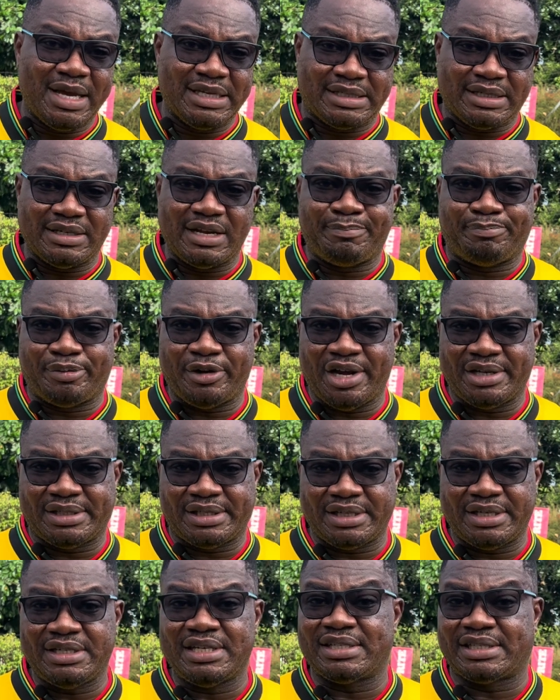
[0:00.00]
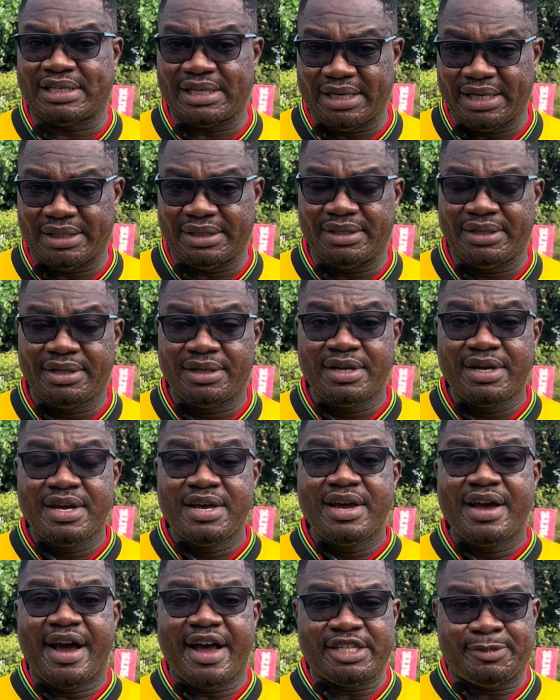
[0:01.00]
met the press yesterday,
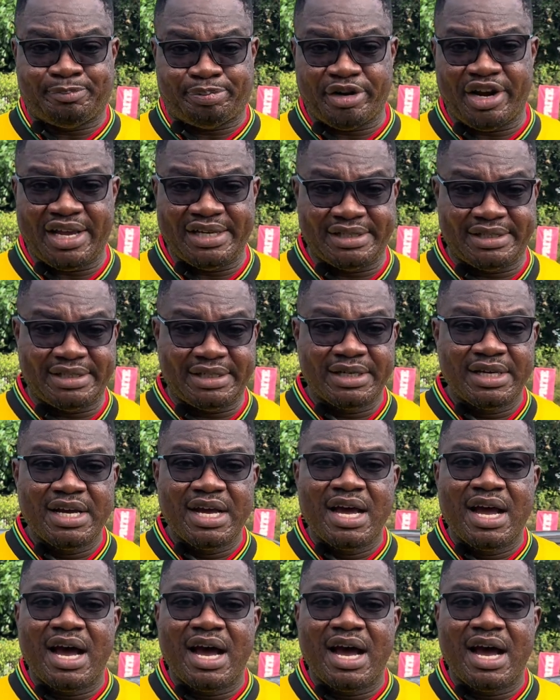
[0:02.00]
expressed